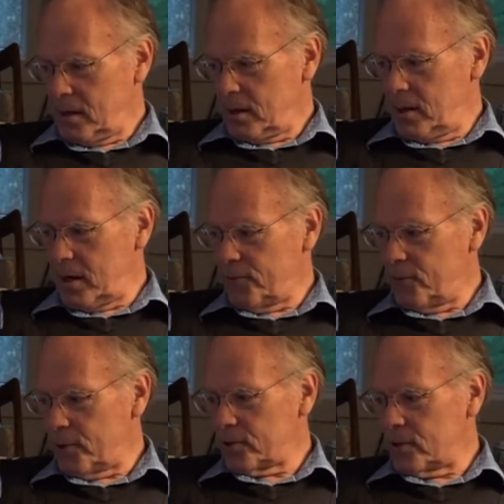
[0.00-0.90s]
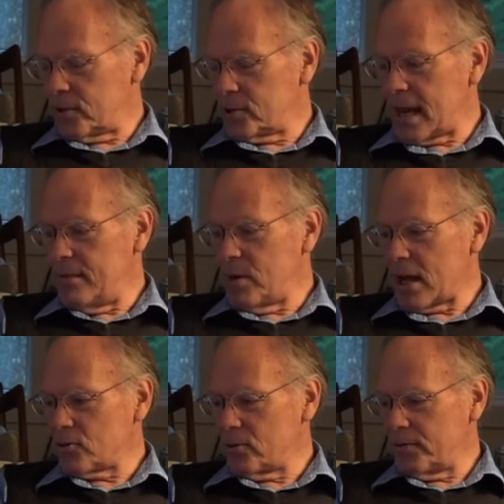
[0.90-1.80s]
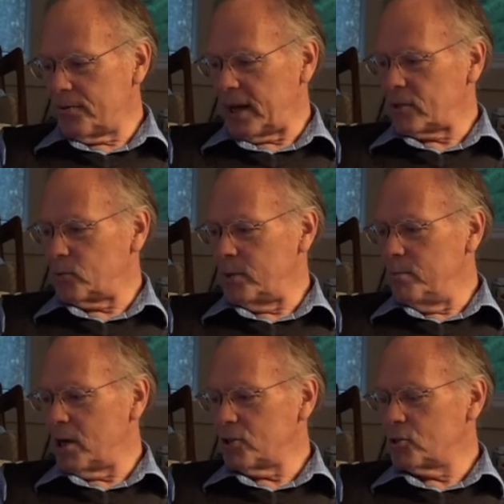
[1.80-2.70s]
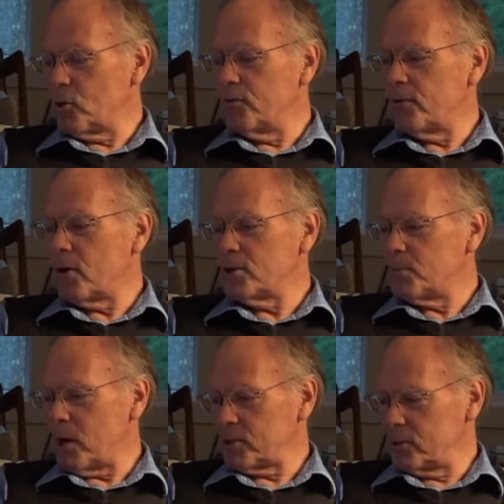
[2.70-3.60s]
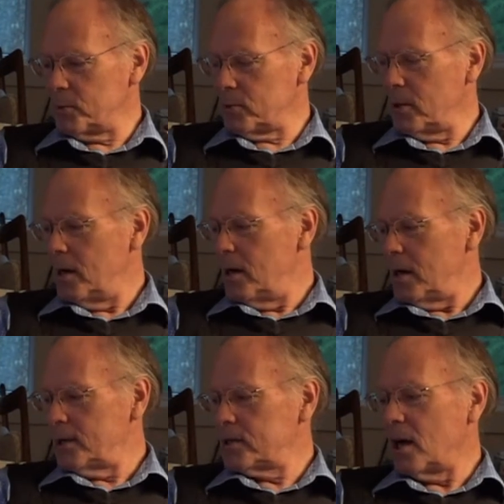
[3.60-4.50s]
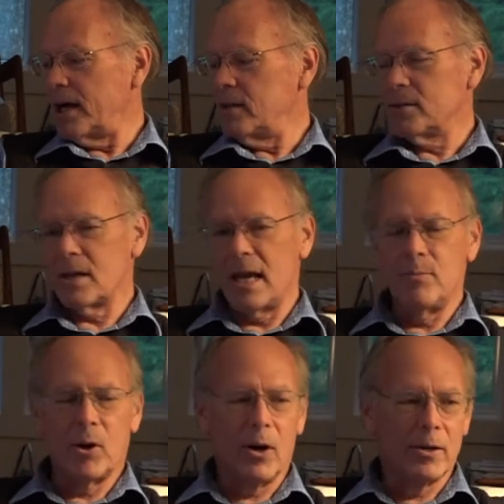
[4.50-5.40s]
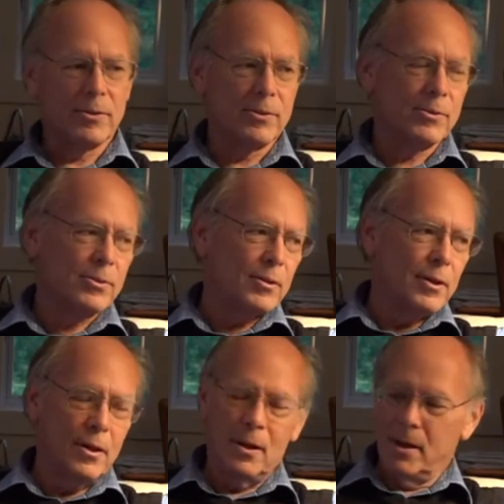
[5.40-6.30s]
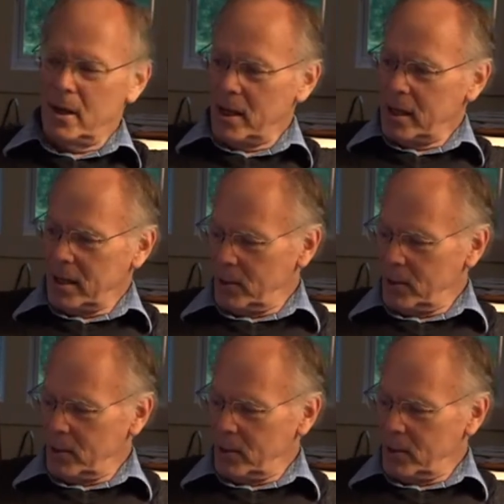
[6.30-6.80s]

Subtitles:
Therefore, to the same natural effects we must, so far as possible, assign the same causes." It